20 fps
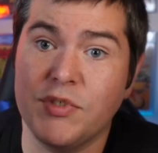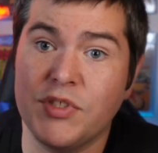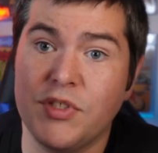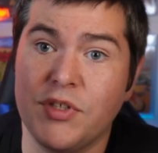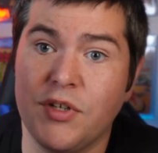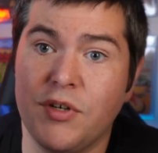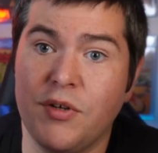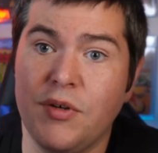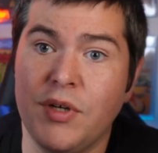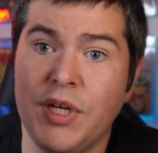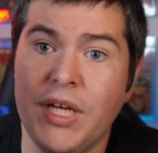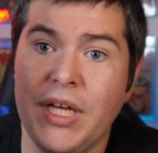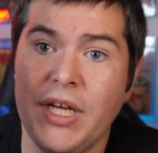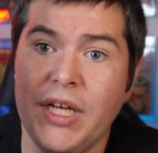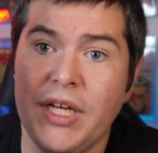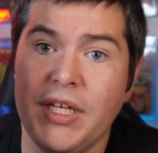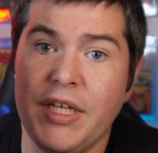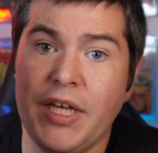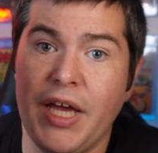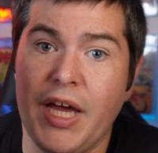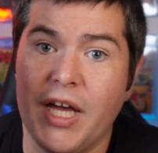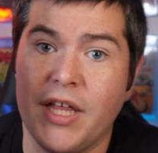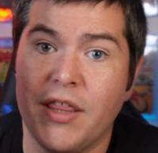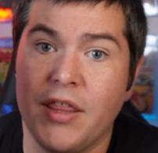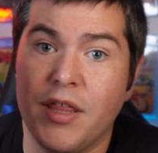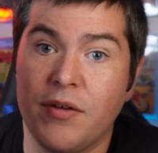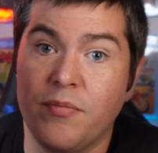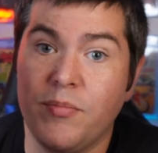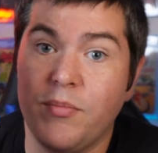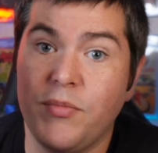So
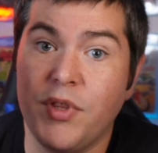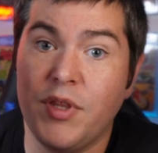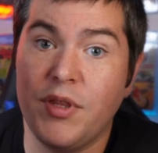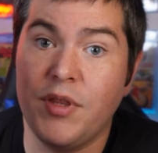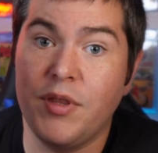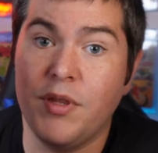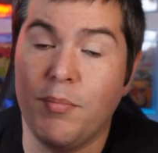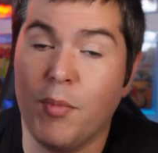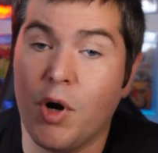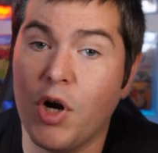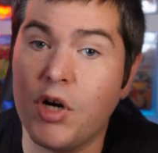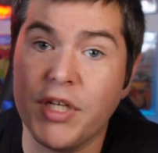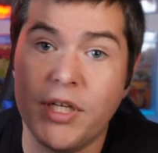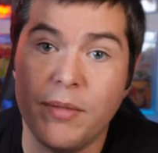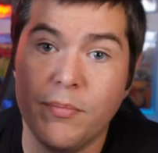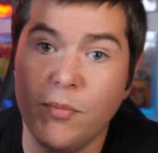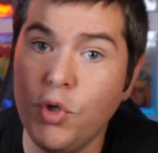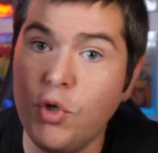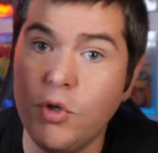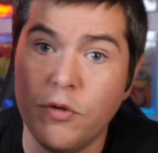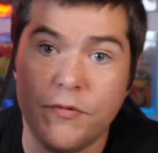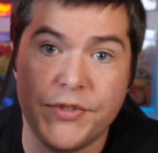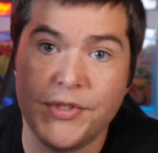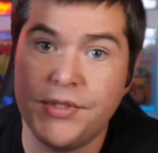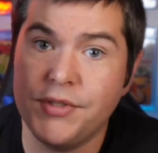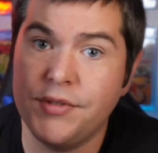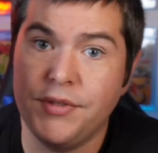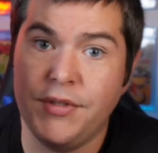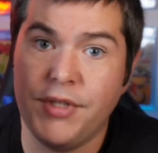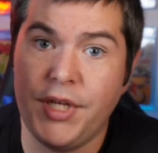the market
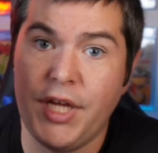moves,